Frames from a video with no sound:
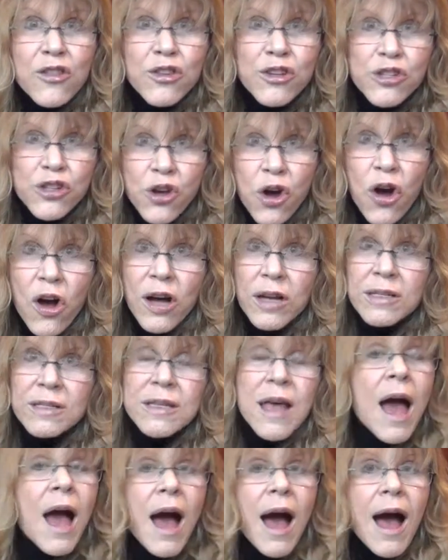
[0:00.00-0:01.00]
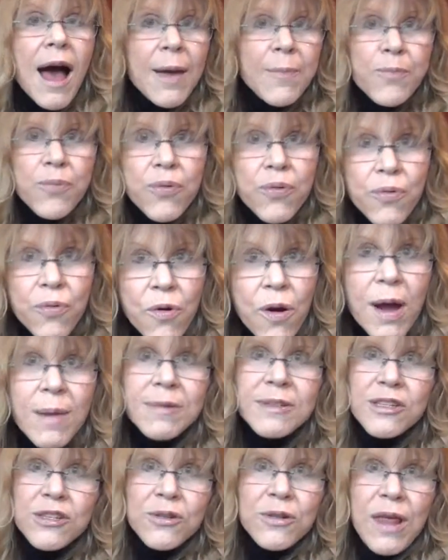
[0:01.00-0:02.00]
the dogs. I
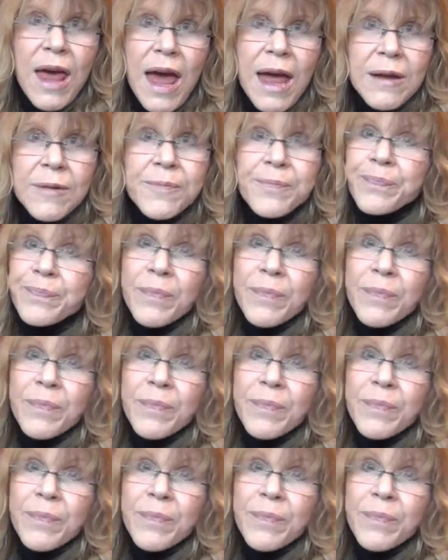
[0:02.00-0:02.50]
promise you that.